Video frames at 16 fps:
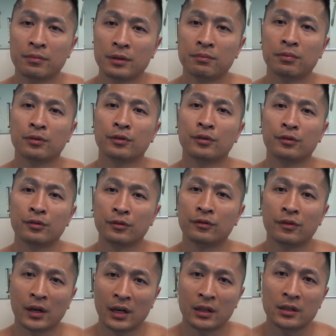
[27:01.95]
people through
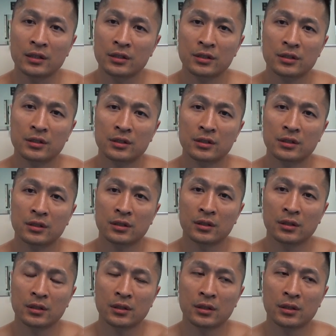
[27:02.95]
violence.
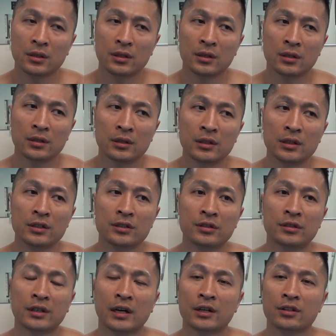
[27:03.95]
These are
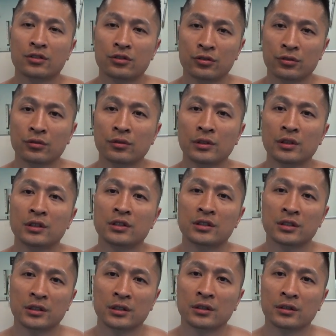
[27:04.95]
not truly
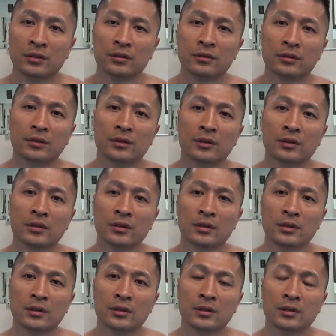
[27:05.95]
skilled
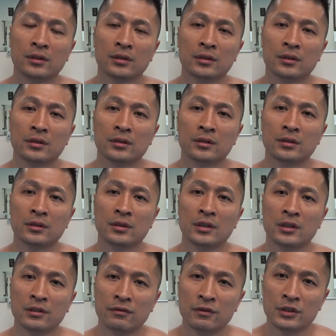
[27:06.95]

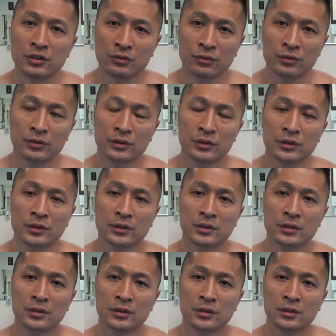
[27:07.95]
individuals
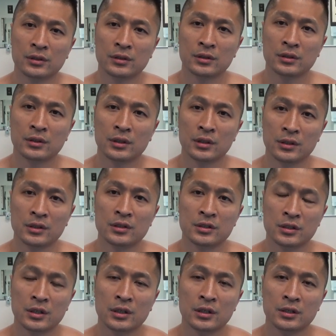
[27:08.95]
in this
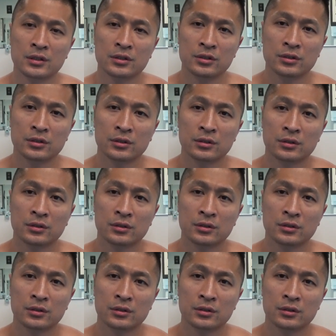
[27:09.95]
cage.